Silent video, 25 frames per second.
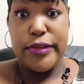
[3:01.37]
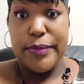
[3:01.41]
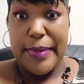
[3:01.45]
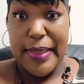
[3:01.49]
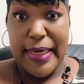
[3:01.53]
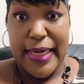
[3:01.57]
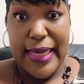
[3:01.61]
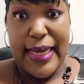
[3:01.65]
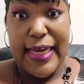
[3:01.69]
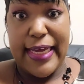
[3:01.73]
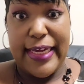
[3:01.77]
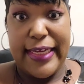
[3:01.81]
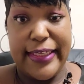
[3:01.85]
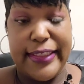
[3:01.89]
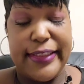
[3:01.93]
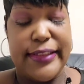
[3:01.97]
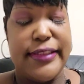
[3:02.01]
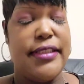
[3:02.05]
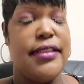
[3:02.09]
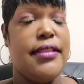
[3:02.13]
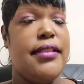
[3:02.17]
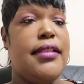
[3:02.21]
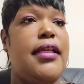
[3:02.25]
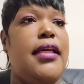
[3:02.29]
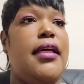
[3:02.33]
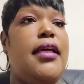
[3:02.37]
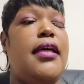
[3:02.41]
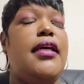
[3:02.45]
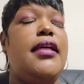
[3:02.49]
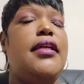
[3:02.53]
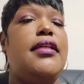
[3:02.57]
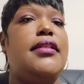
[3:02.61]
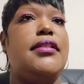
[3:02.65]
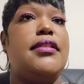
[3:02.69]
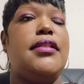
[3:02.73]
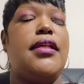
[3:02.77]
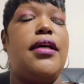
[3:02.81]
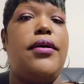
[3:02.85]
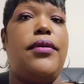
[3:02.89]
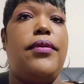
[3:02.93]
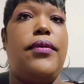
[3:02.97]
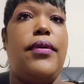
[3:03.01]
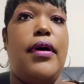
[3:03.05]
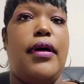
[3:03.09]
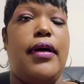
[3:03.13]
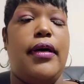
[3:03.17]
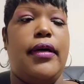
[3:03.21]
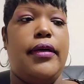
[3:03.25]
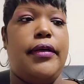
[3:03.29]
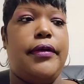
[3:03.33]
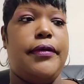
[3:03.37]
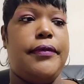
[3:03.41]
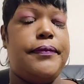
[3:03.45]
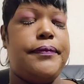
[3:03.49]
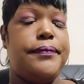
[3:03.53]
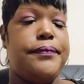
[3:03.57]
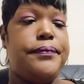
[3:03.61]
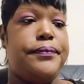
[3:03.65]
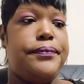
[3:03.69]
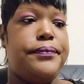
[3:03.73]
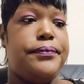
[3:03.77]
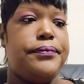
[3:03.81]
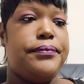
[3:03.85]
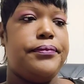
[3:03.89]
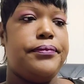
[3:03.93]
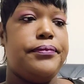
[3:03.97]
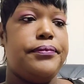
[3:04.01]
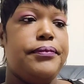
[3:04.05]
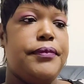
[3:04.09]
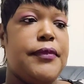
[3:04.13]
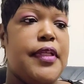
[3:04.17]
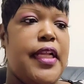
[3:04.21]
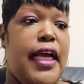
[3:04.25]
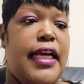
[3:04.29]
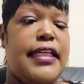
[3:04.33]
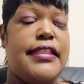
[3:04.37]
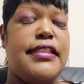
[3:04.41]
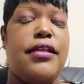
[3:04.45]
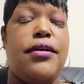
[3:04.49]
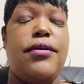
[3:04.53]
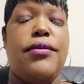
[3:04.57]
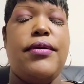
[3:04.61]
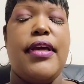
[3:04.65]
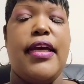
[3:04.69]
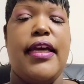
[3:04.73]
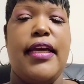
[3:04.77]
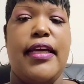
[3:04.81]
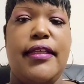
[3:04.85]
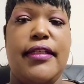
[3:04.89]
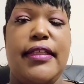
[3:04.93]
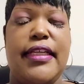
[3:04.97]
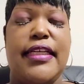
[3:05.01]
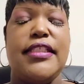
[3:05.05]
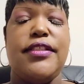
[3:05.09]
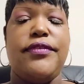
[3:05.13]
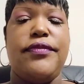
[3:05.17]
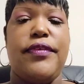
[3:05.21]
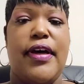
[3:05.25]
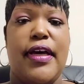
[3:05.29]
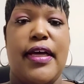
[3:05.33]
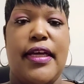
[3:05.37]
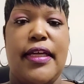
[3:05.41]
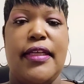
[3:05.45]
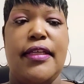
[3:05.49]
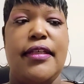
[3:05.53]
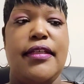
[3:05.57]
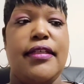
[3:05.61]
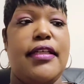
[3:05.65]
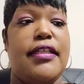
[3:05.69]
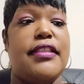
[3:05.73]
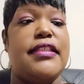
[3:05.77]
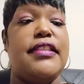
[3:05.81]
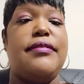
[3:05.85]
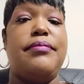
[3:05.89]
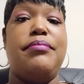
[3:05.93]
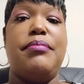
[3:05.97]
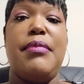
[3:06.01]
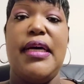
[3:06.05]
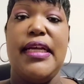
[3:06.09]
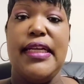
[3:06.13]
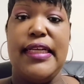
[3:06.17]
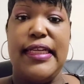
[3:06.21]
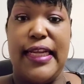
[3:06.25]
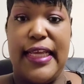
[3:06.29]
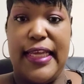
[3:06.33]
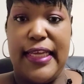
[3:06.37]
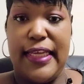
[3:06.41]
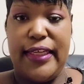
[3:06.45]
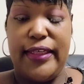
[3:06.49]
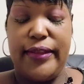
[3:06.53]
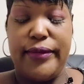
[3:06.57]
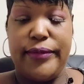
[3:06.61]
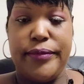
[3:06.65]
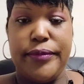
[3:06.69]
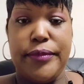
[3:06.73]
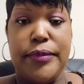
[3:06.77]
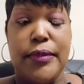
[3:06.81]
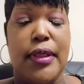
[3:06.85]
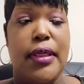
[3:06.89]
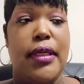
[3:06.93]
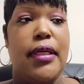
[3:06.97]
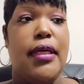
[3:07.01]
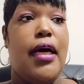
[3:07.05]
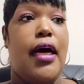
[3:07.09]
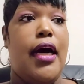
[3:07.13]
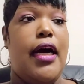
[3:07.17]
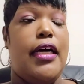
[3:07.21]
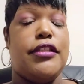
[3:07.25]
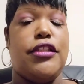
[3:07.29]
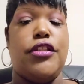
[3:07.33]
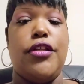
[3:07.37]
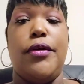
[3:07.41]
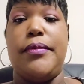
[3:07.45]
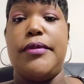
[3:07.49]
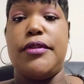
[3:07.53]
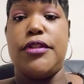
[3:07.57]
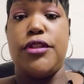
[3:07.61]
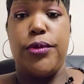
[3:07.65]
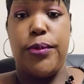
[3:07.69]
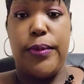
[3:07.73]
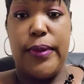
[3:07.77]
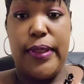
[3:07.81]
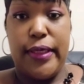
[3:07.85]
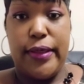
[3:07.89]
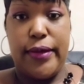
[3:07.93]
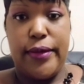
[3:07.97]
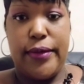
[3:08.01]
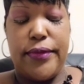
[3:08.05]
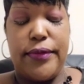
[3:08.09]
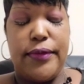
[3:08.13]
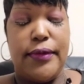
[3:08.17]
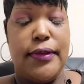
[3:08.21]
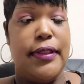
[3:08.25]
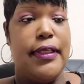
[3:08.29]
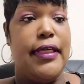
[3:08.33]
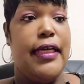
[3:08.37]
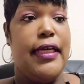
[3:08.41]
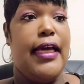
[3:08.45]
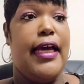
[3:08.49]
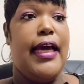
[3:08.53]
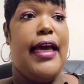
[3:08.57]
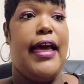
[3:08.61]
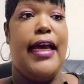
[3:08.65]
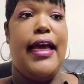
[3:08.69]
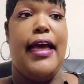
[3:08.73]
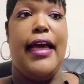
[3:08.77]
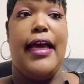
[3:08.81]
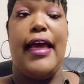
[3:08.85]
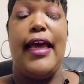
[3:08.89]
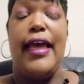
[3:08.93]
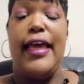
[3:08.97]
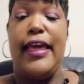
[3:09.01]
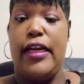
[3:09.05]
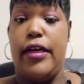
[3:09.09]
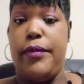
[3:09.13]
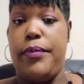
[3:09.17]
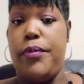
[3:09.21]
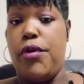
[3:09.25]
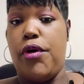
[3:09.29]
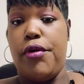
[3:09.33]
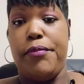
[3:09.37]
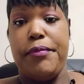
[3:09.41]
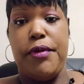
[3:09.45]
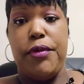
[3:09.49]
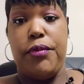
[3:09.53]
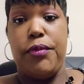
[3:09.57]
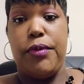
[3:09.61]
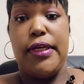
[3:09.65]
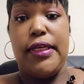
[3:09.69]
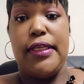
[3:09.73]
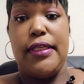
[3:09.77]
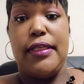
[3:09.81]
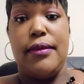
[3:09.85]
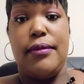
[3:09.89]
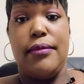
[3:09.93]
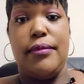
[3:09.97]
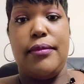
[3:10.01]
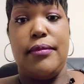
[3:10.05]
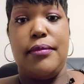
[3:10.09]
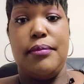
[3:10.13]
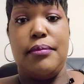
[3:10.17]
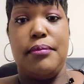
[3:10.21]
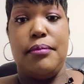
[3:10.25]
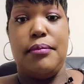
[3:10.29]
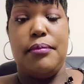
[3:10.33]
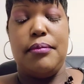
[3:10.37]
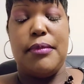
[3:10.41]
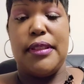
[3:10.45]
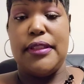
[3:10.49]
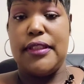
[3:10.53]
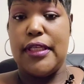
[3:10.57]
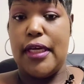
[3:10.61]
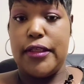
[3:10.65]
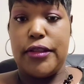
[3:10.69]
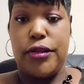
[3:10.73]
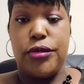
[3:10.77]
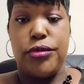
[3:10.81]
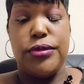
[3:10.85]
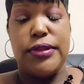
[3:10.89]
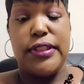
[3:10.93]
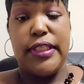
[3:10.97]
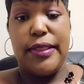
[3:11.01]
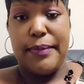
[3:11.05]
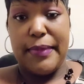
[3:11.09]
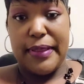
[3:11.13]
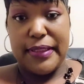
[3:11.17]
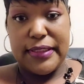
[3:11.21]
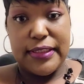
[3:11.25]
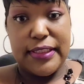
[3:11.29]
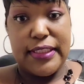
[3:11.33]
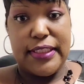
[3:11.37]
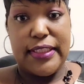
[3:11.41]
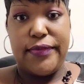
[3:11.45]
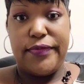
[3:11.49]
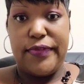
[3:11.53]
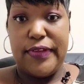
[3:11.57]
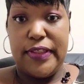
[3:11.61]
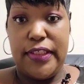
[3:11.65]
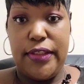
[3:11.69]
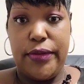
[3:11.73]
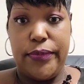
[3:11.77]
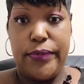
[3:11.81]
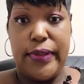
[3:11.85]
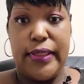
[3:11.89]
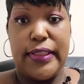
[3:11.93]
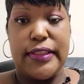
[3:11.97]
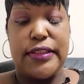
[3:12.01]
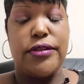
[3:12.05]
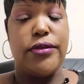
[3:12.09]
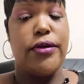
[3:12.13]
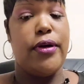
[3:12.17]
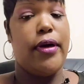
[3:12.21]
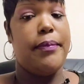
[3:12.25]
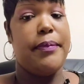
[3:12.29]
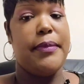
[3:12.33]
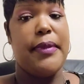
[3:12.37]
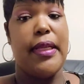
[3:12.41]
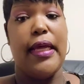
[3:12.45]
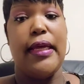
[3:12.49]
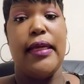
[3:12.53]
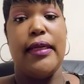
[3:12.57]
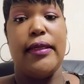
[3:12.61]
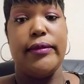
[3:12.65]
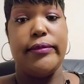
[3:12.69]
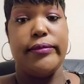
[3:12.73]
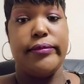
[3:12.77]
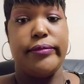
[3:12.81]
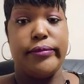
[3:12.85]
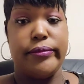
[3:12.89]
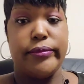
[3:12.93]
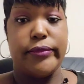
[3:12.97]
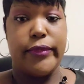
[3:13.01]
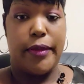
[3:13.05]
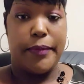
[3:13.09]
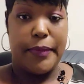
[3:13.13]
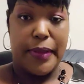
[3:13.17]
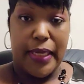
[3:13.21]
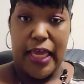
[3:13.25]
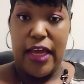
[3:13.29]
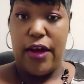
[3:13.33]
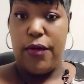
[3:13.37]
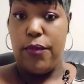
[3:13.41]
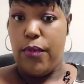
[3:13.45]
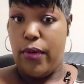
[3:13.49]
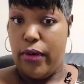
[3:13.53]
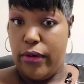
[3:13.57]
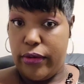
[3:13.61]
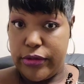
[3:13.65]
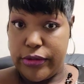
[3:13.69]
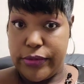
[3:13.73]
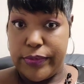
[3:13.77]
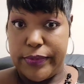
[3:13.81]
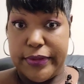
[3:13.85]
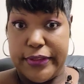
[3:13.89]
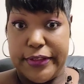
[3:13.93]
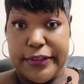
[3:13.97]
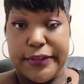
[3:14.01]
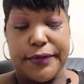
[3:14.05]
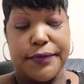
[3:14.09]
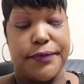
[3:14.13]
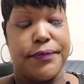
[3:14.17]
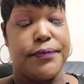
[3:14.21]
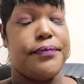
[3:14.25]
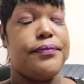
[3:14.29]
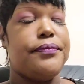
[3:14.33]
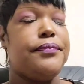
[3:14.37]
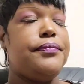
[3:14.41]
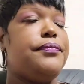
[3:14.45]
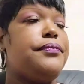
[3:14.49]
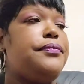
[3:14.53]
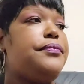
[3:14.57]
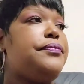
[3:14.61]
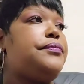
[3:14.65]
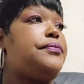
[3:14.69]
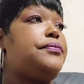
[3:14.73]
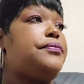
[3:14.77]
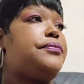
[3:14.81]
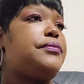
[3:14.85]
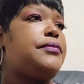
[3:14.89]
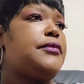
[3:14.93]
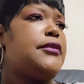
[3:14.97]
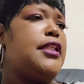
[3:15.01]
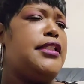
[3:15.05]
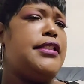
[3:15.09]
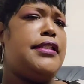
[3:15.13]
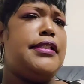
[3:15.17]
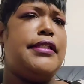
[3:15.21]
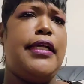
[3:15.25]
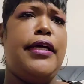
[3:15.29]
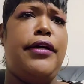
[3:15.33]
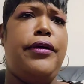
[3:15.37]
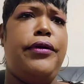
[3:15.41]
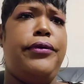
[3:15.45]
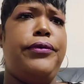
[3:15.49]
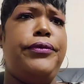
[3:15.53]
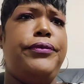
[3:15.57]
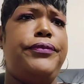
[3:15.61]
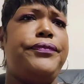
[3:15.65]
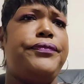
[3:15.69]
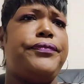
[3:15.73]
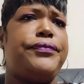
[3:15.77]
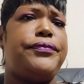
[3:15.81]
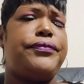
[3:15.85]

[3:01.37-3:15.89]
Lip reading: to my eyes. So I said, okay, that's fine. Because Monday, October 12th, I had an appointment with my doctor who did my sleep anyway. So I'm like, I'm going to have words with him. So,